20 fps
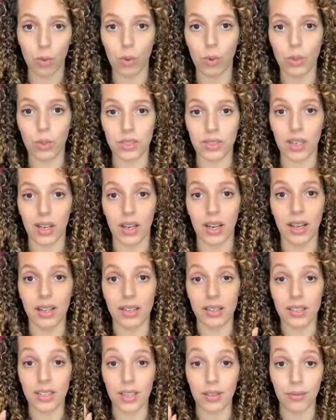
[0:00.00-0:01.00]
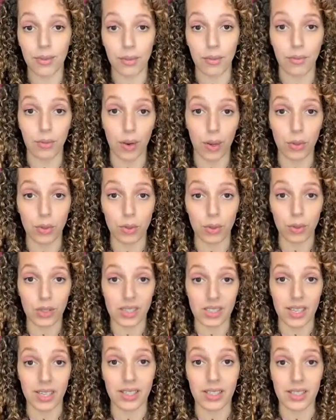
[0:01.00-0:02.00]
water and see if it floats or
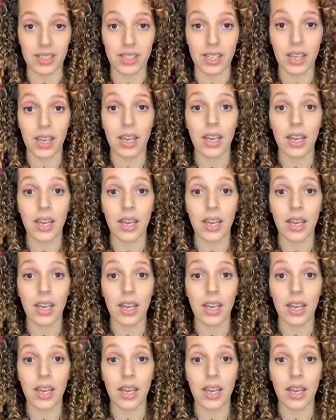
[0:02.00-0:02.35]
sinks.